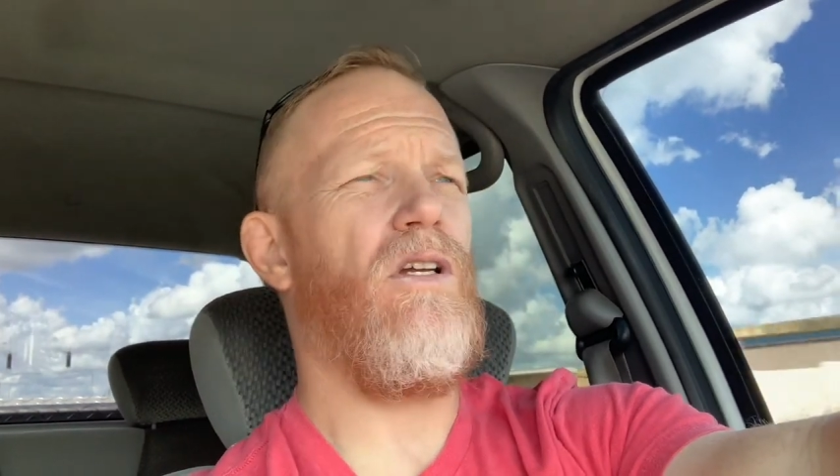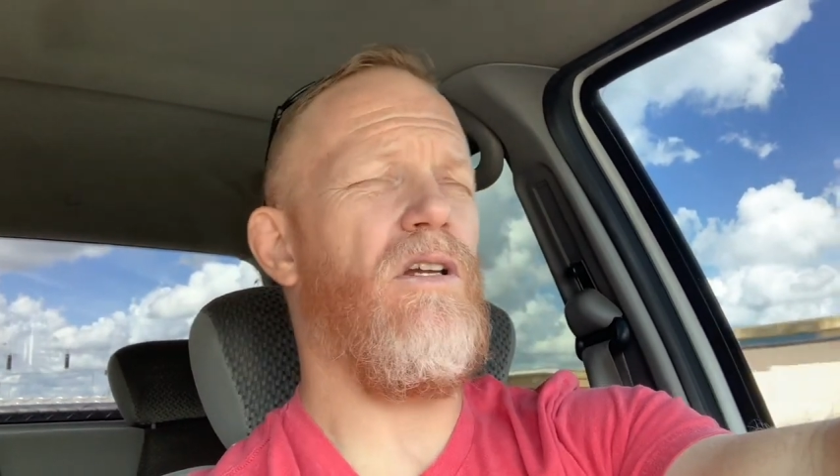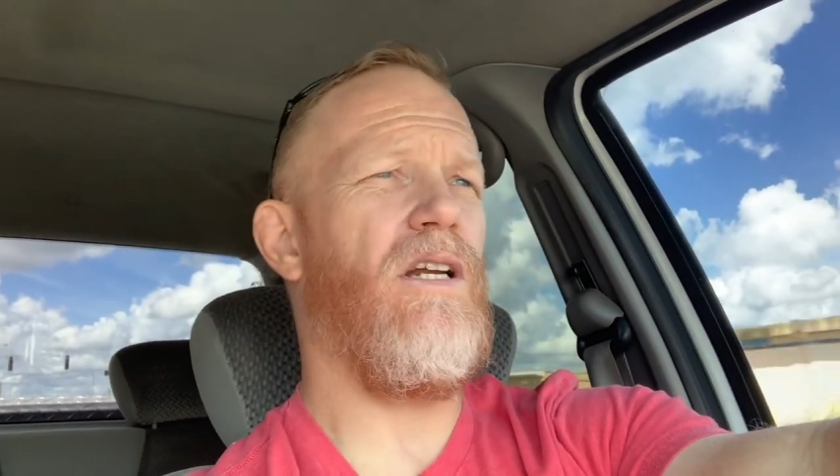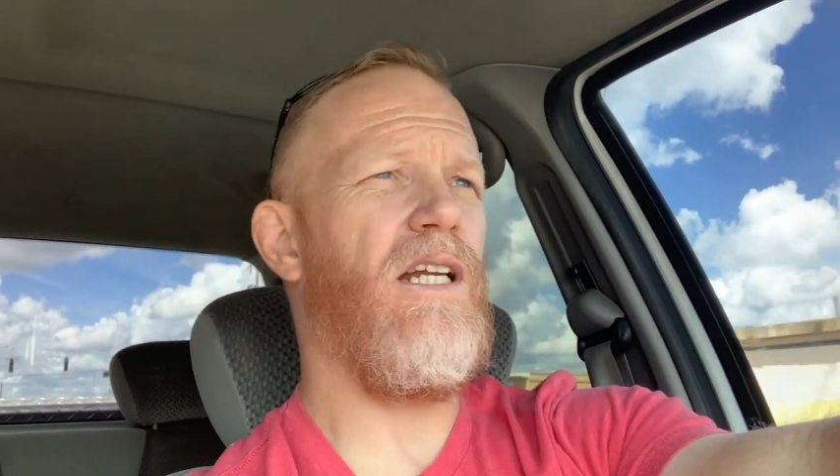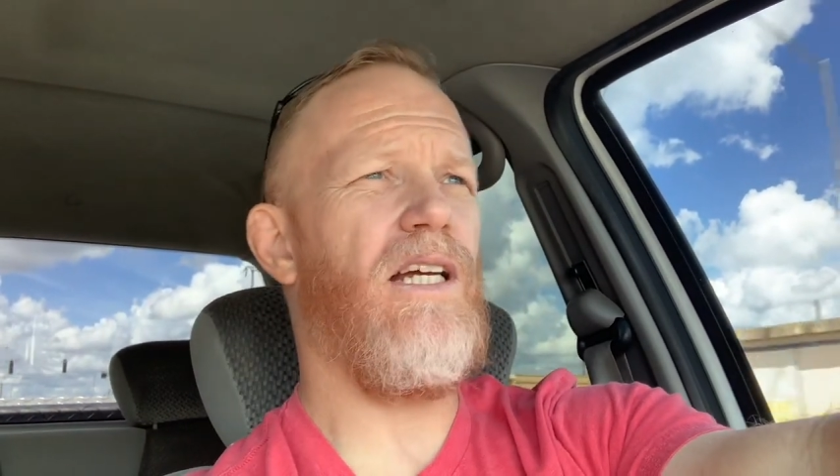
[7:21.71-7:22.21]

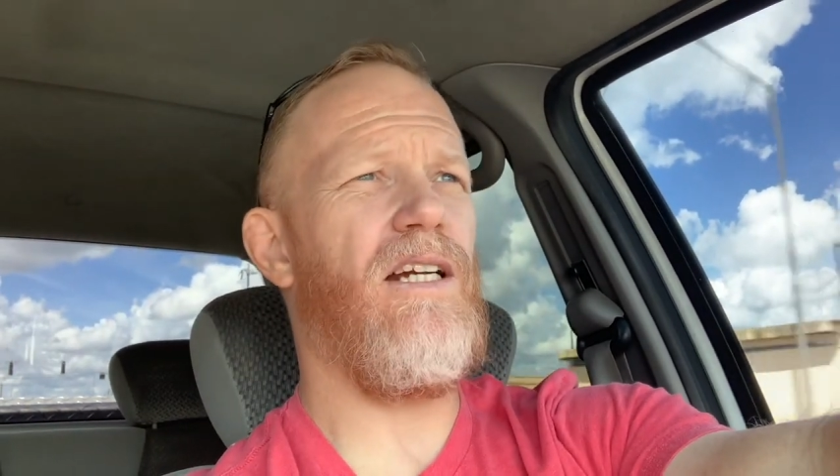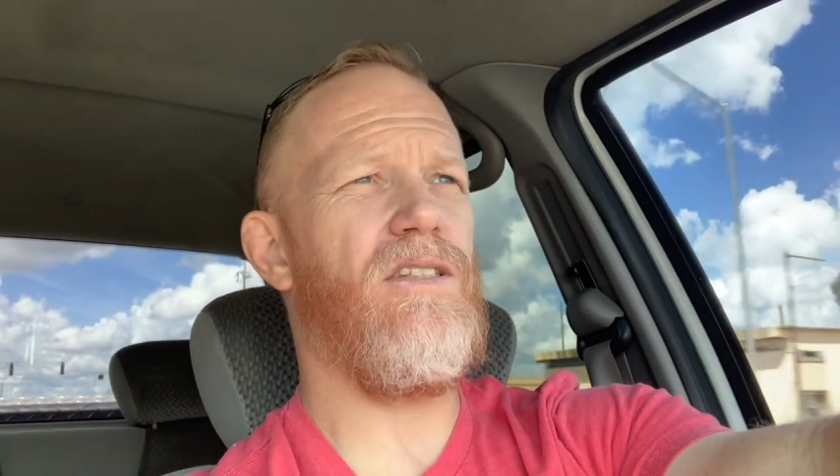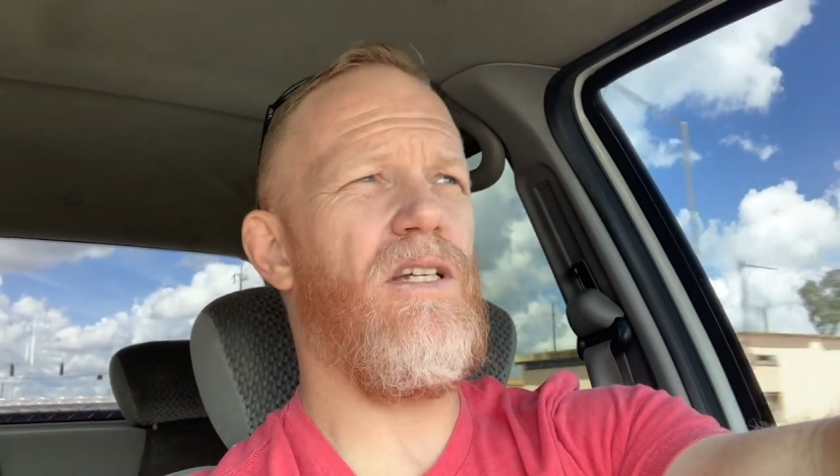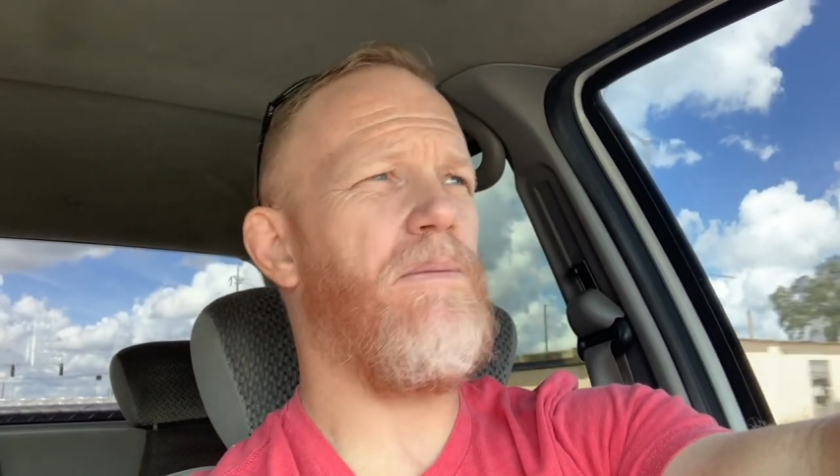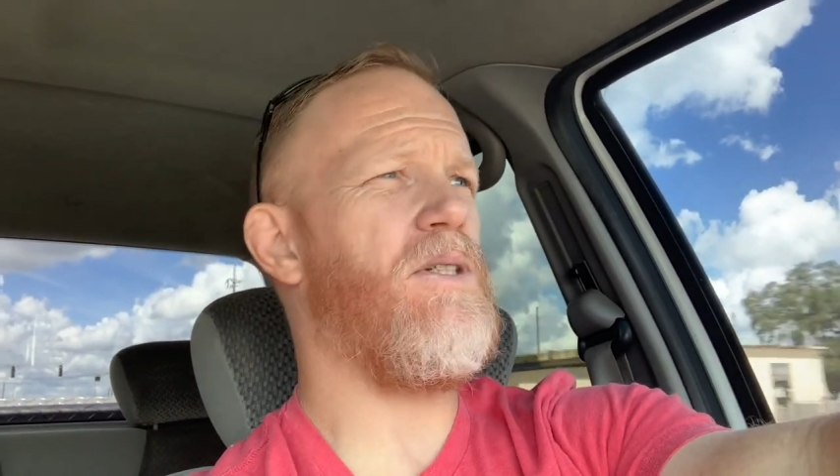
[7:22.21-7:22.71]
any kind of
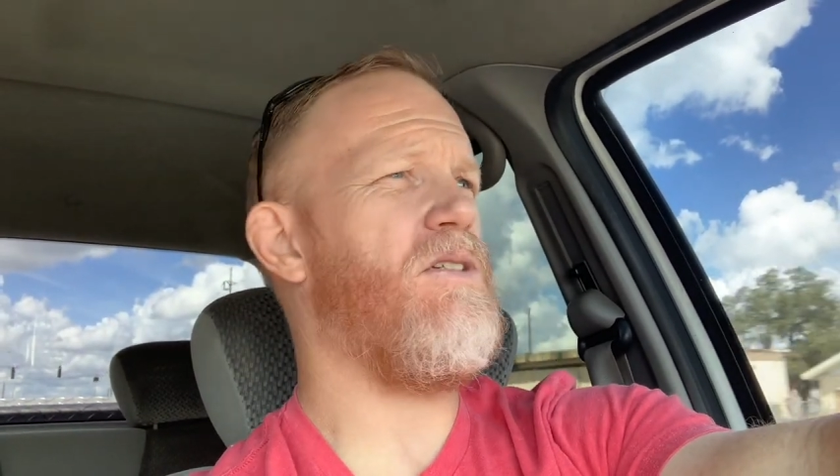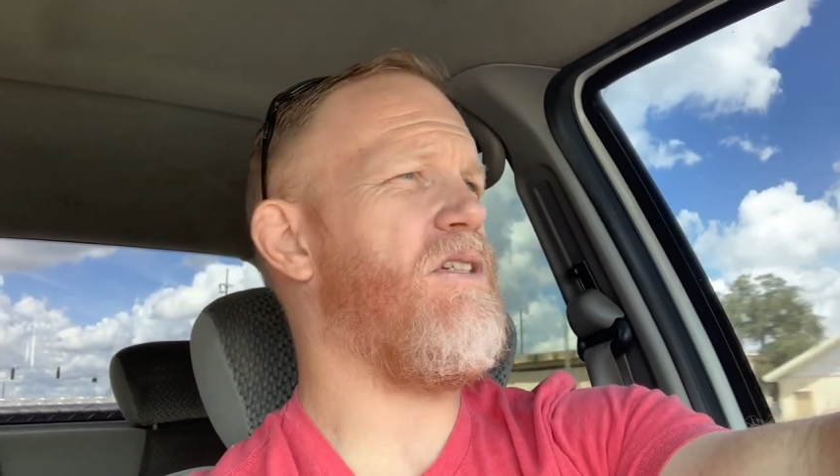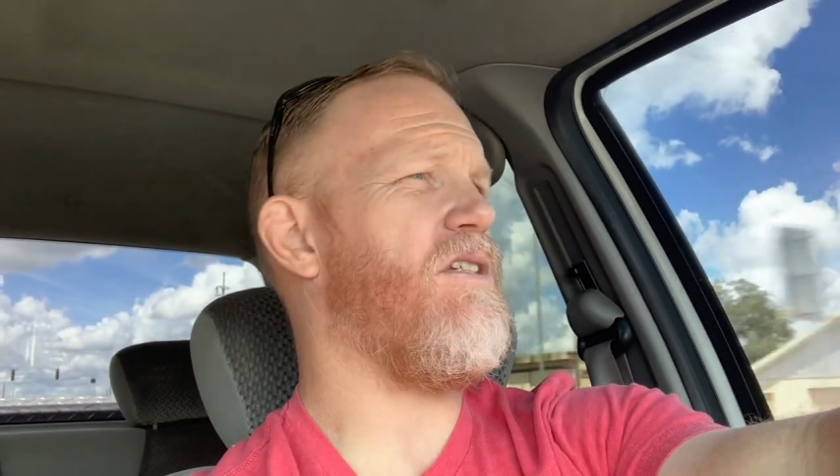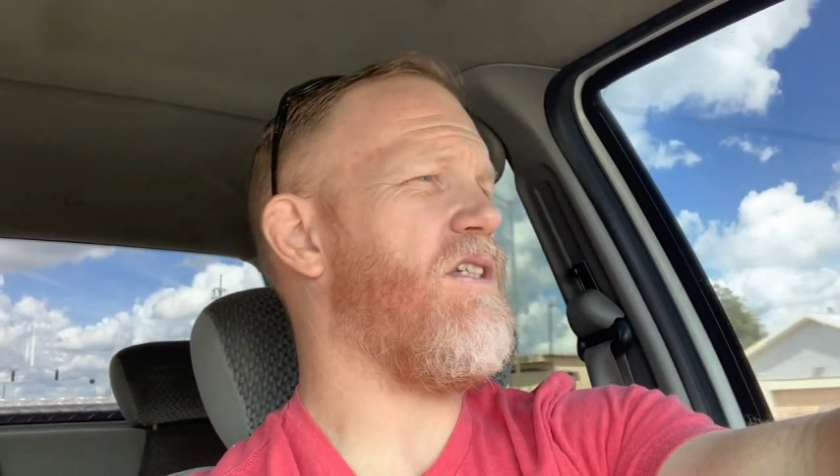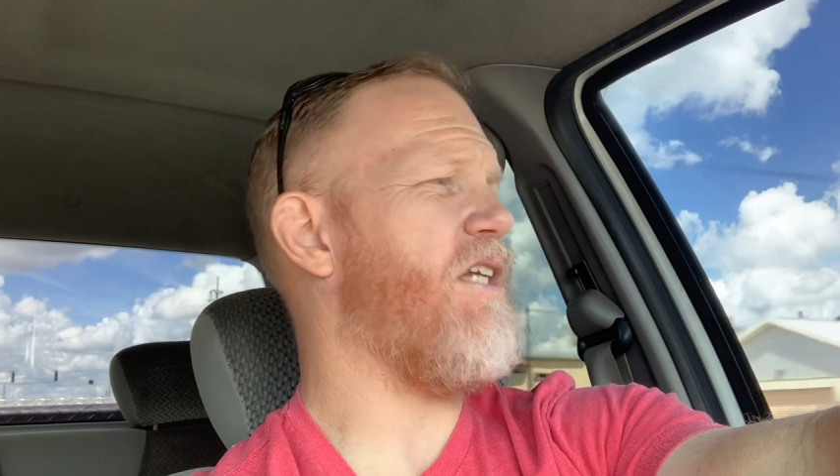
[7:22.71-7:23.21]

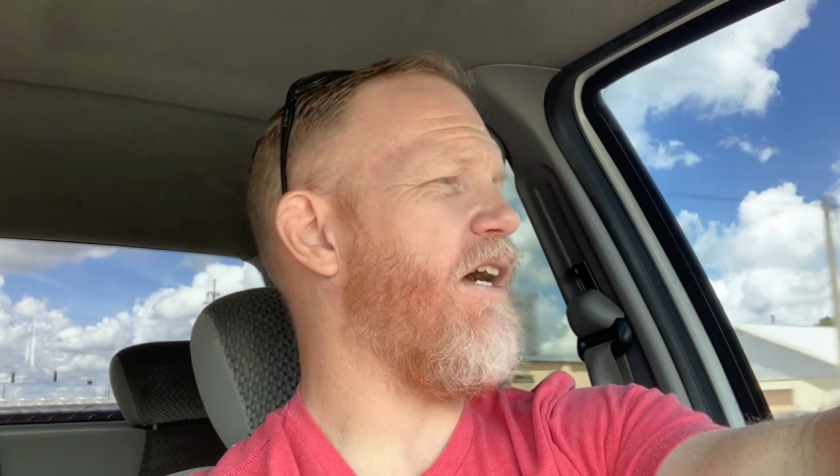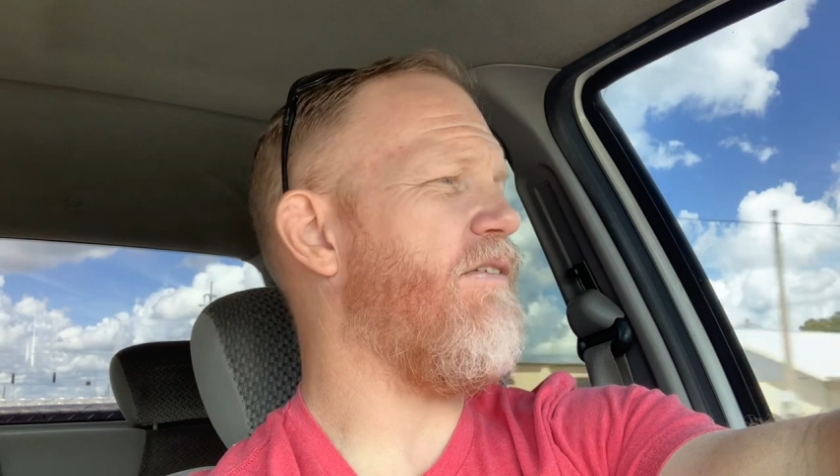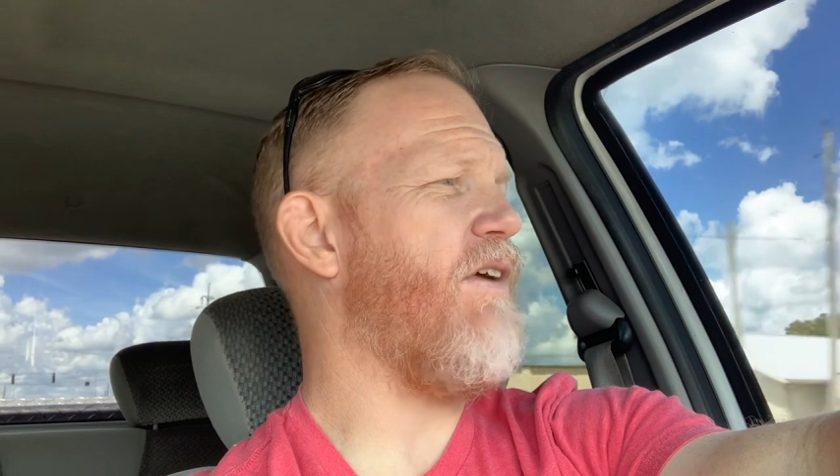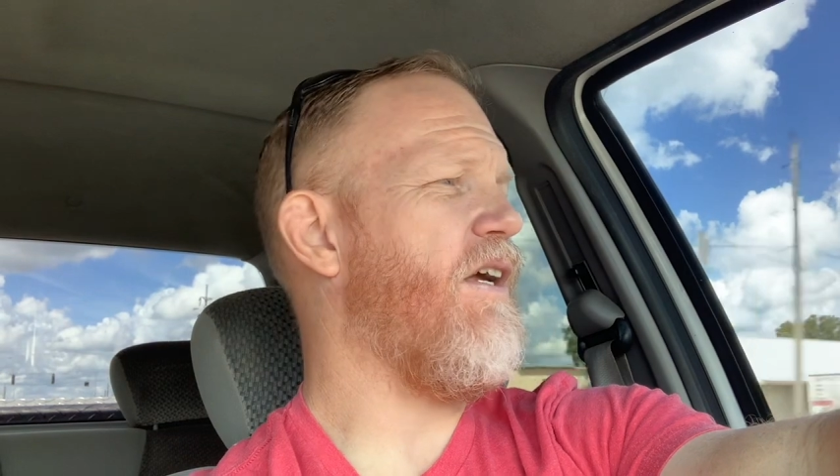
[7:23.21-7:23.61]
substance and stuff,